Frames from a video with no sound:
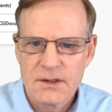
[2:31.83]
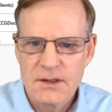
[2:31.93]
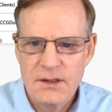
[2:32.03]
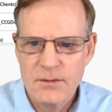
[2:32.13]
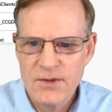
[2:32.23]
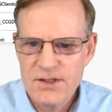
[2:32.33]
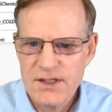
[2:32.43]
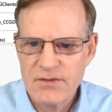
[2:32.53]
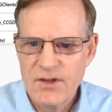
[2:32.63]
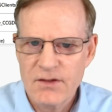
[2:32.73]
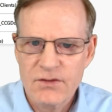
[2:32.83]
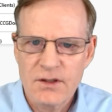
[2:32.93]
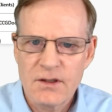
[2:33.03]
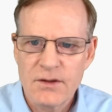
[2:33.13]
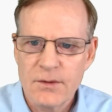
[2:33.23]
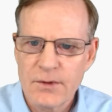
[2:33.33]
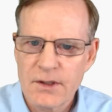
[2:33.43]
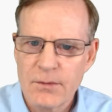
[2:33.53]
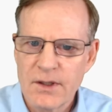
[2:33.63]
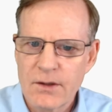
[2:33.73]
And I'm going to save that flow, and then we're going
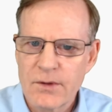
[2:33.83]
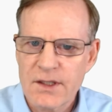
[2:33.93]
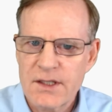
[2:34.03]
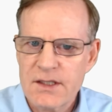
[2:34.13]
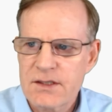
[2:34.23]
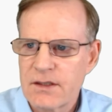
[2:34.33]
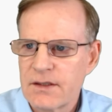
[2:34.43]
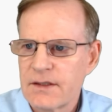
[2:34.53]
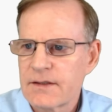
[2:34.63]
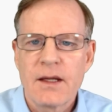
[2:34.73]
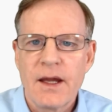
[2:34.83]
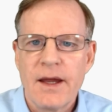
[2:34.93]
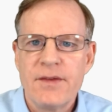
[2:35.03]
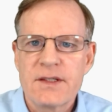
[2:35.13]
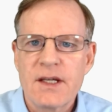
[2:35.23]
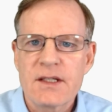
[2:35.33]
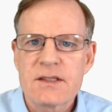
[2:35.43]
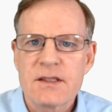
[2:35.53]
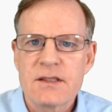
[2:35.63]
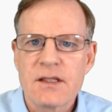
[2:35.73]
to run a quick test on it. And the
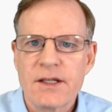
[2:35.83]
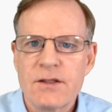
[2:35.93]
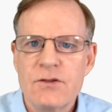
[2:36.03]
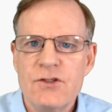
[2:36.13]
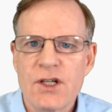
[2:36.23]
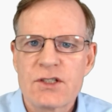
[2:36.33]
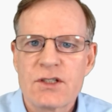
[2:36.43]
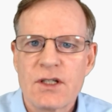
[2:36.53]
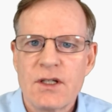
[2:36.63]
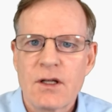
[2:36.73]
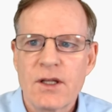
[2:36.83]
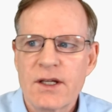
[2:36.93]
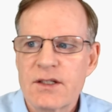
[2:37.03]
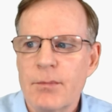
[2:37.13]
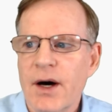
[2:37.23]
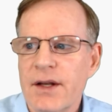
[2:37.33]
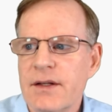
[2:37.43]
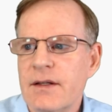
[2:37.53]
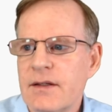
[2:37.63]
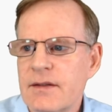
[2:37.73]
test is like you just clicked a
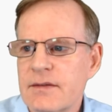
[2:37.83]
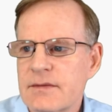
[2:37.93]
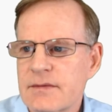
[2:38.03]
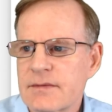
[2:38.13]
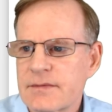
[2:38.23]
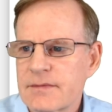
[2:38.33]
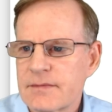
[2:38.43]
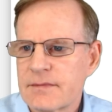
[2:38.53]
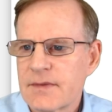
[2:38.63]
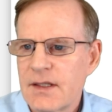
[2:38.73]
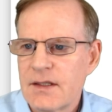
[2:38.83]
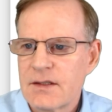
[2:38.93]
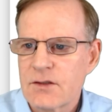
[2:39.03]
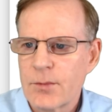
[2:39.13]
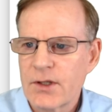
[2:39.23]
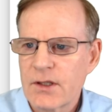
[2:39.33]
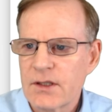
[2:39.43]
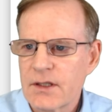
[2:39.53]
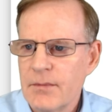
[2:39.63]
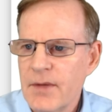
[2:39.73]
button. So I'm going to
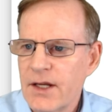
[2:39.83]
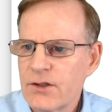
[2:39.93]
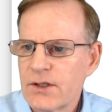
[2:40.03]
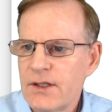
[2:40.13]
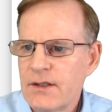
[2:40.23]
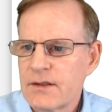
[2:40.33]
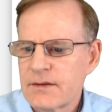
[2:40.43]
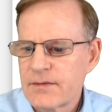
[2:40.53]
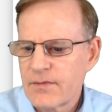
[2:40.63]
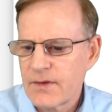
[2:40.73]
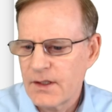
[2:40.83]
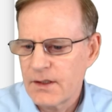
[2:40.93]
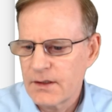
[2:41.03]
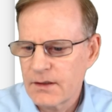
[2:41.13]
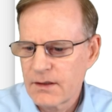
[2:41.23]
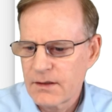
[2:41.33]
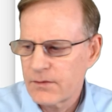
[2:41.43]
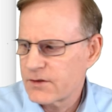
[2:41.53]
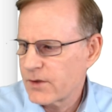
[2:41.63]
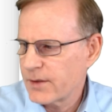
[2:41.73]
click on manually, and
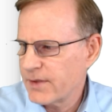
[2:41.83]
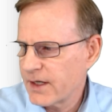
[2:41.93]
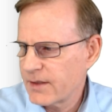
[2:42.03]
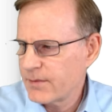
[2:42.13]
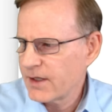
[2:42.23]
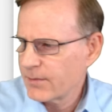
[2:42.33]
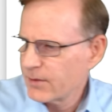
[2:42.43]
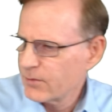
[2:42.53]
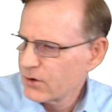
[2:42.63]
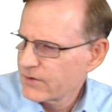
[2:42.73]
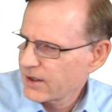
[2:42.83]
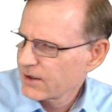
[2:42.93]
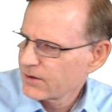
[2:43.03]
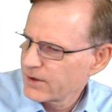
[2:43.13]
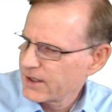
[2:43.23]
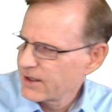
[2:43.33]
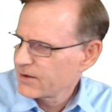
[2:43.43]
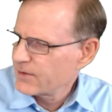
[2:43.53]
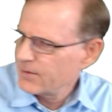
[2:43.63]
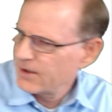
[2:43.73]
it's right behind me. I'm going to move out of the way here,
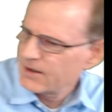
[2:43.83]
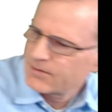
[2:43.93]
maybe.